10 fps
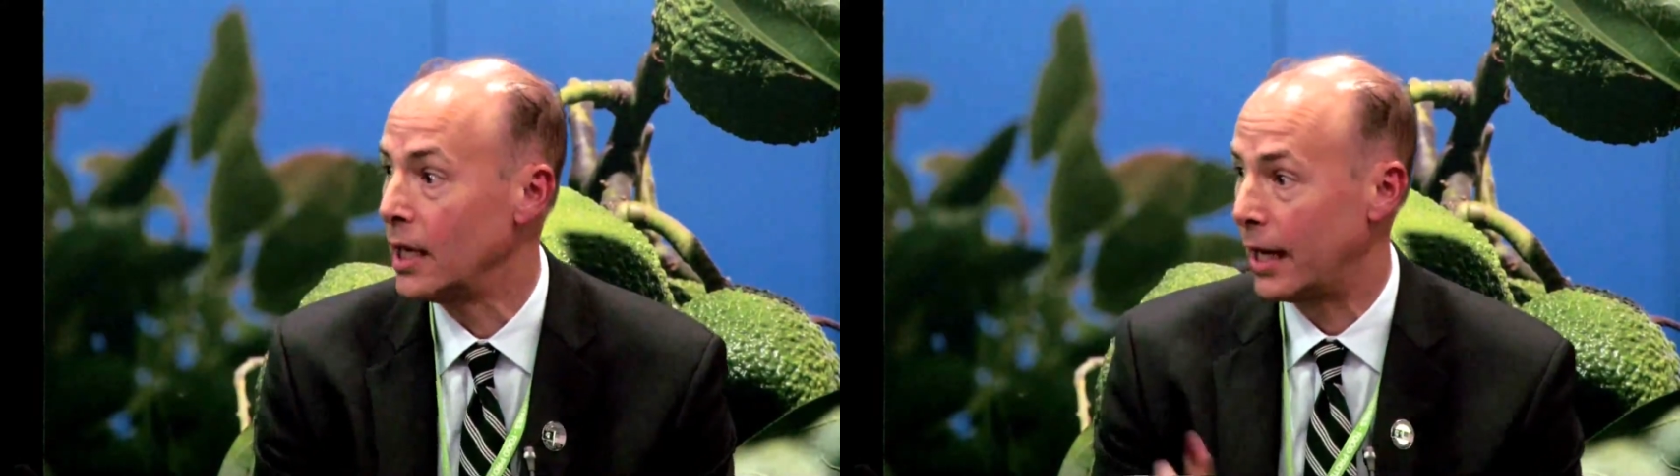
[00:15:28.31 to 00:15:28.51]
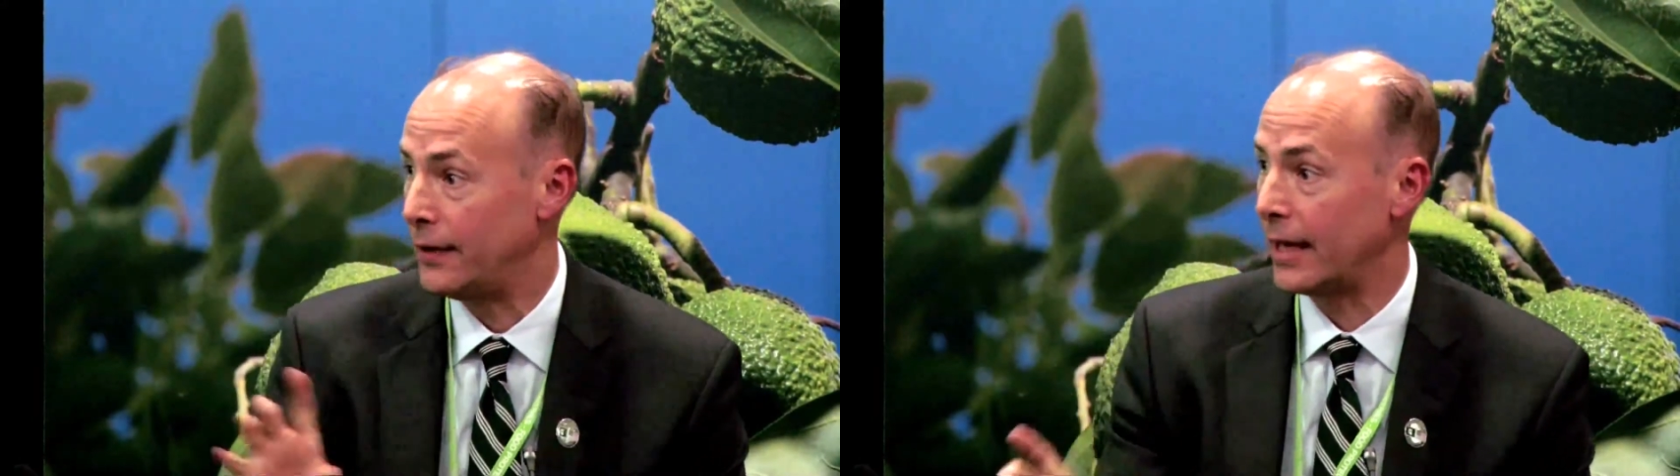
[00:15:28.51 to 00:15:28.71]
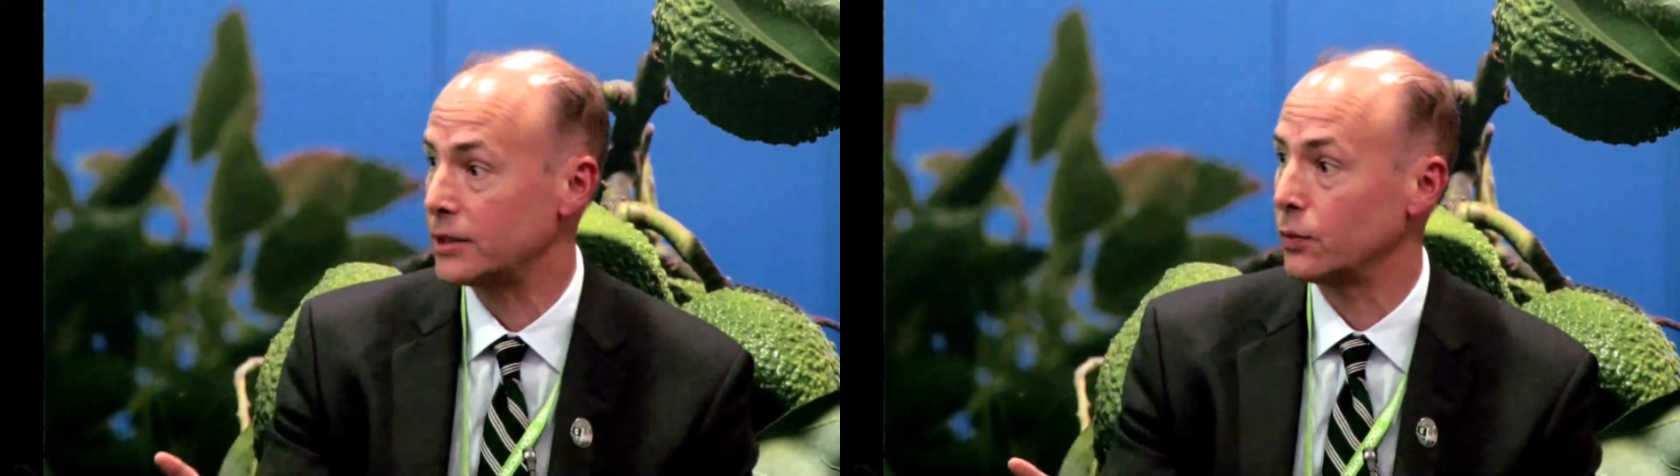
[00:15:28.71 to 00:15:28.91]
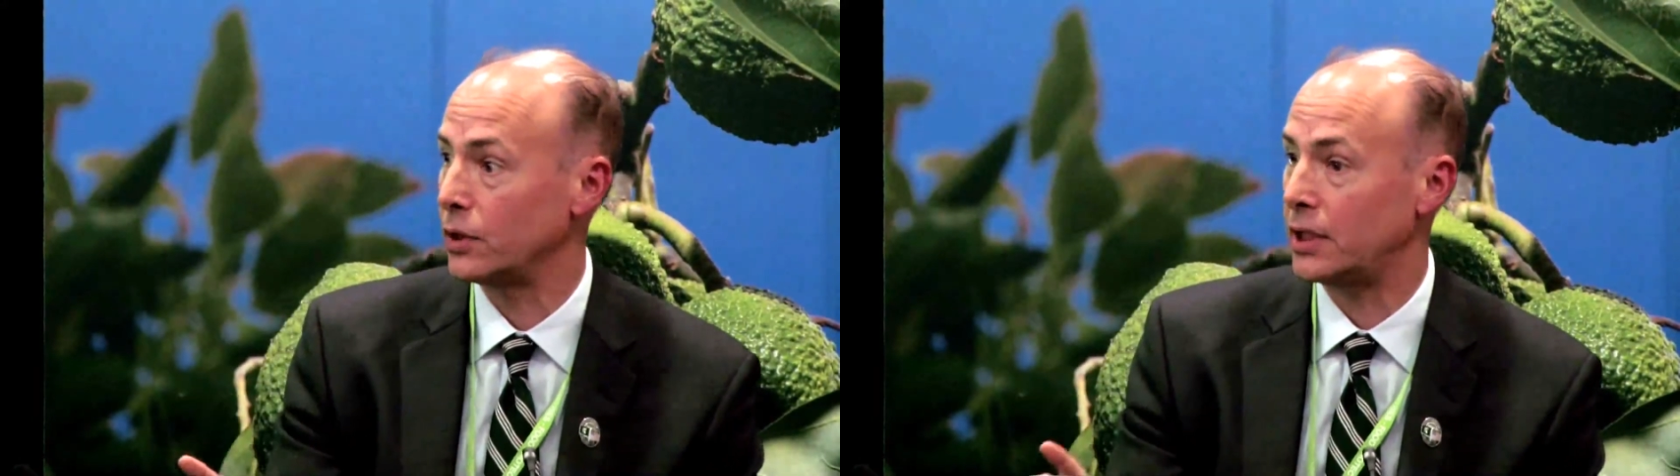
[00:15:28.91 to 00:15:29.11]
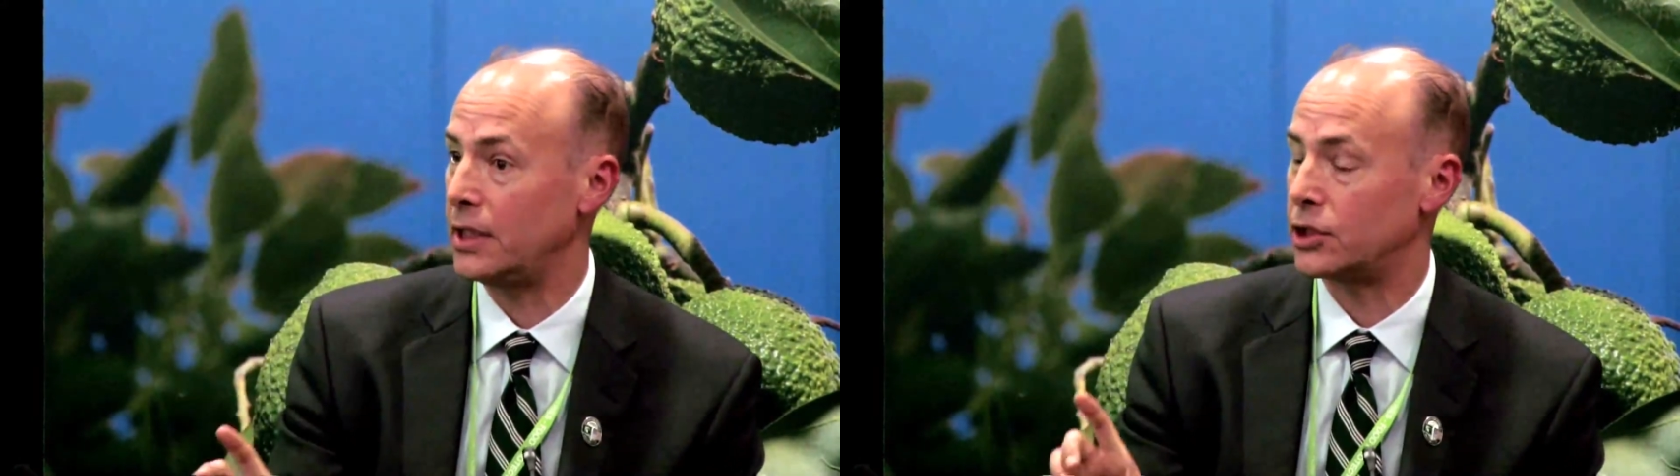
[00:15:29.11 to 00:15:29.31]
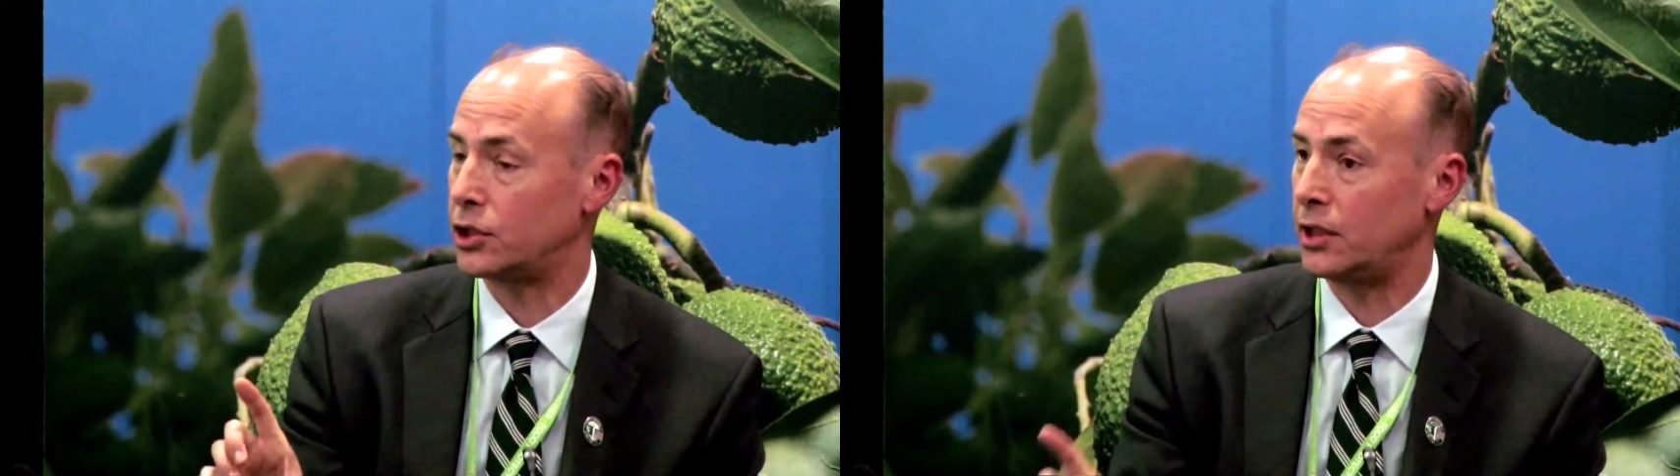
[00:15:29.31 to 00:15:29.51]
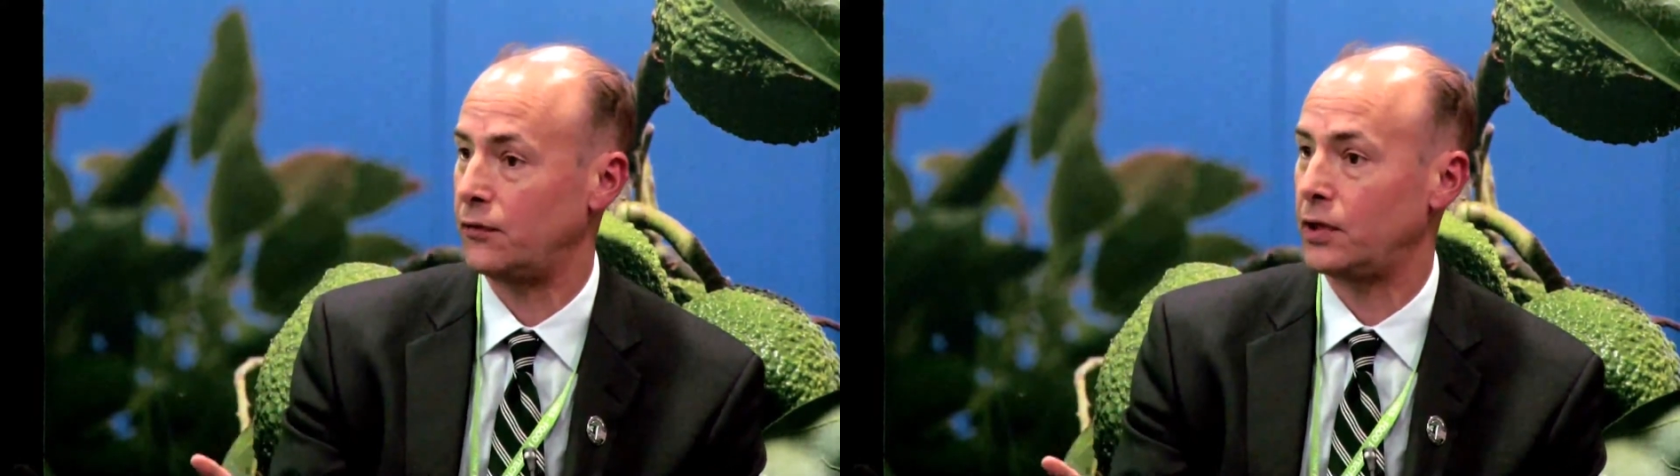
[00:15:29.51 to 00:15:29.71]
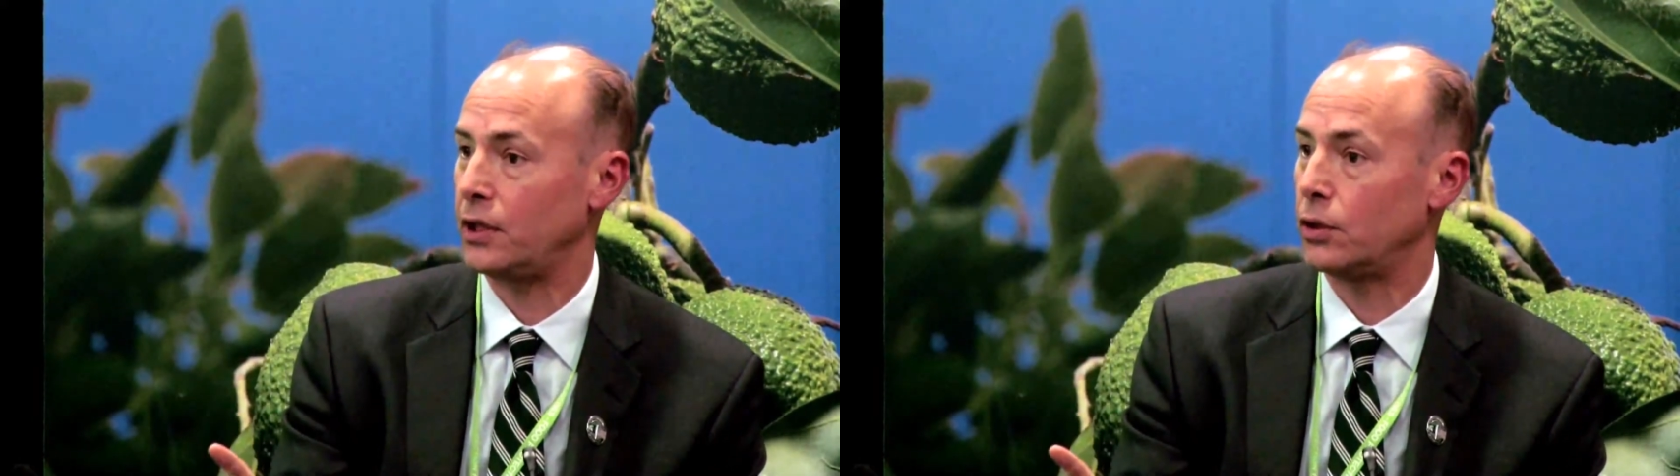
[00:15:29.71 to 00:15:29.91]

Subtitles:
And that's a real key, is shifting